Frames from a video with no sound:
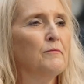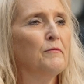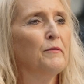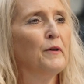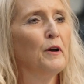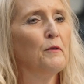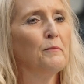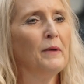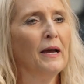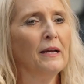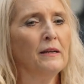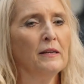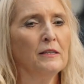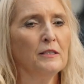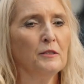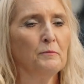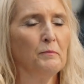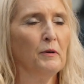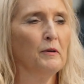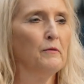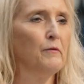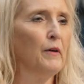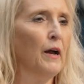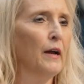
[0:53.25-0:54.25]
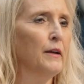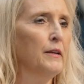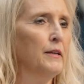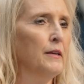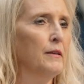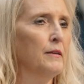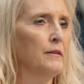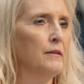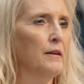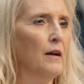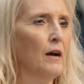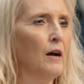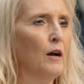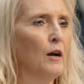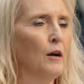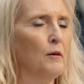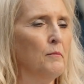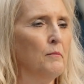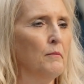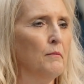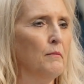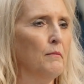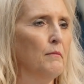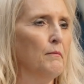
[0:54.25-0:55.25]
Valmet has provided
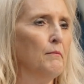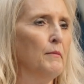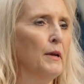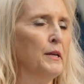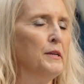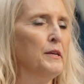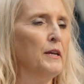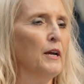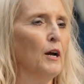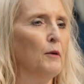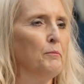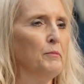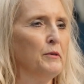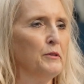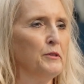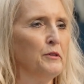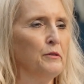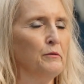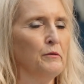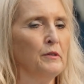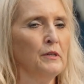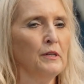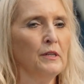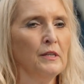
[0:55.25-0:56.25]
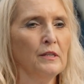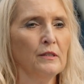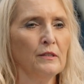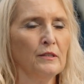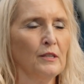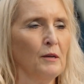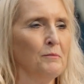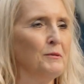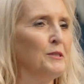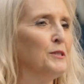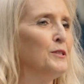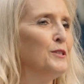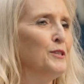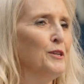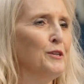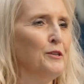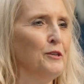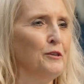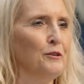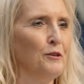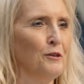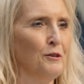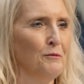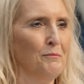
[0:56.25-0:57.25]
um, many opportunities. I'm a
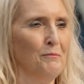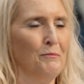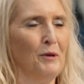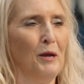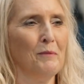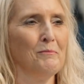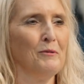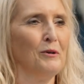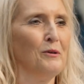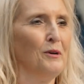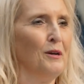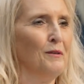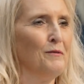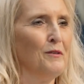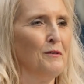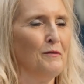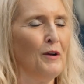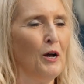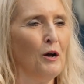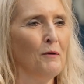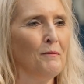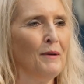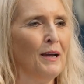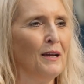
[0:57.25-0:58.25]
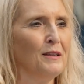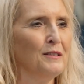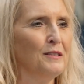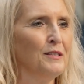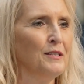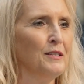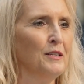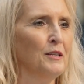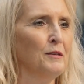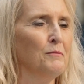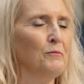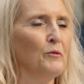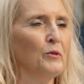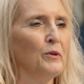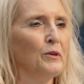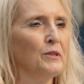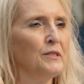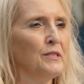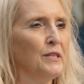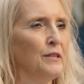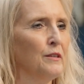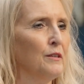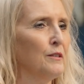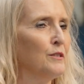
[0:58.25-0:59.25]
senior member of the Valmet team,
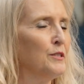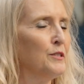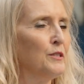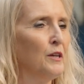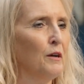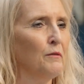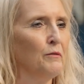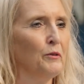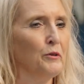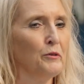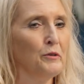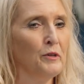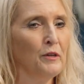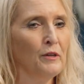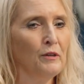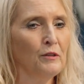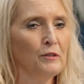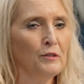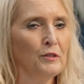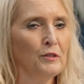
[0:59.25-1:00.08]
worked here several years,